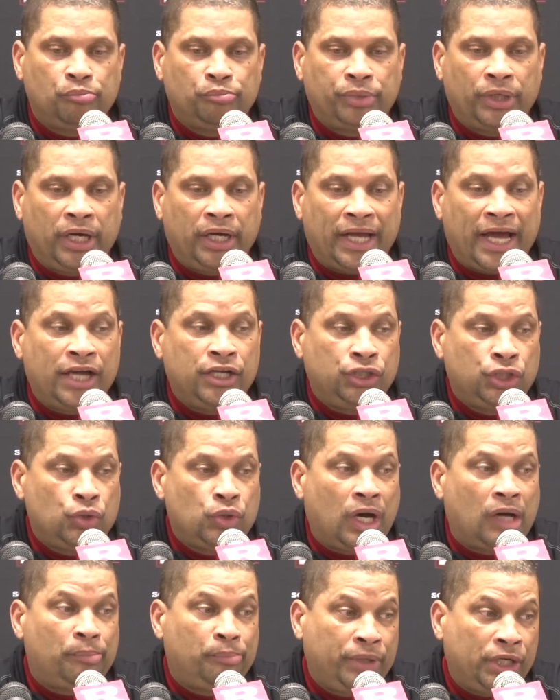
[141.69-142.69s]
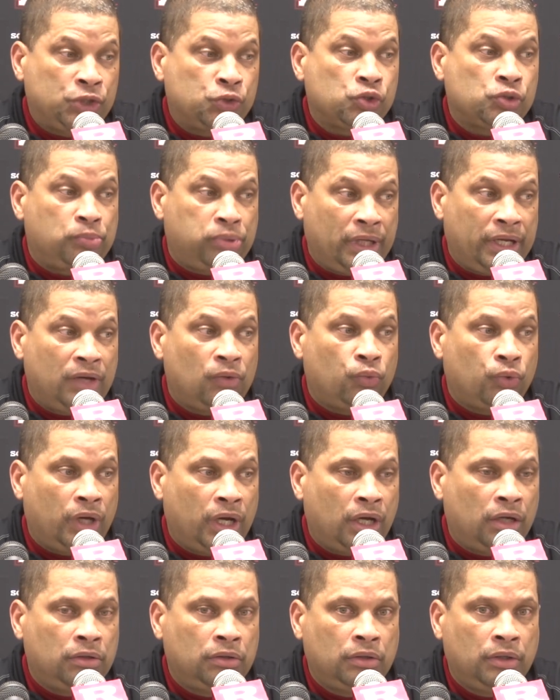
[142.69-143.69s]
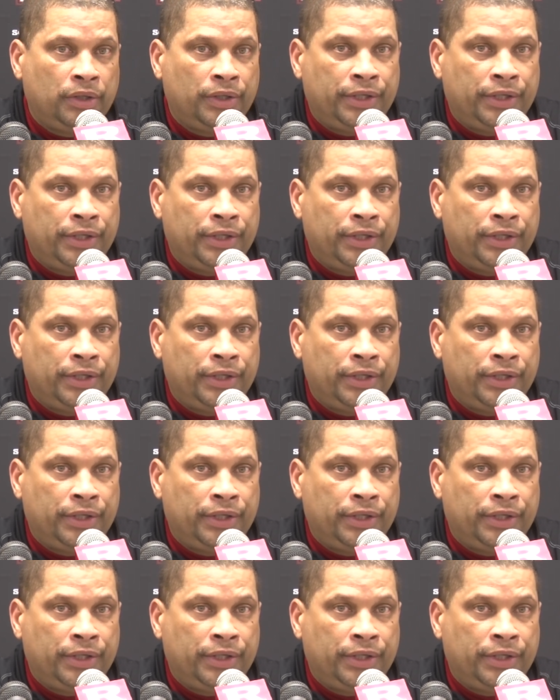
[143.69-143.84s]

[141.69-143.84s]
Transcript: But I knew our bench was playing well,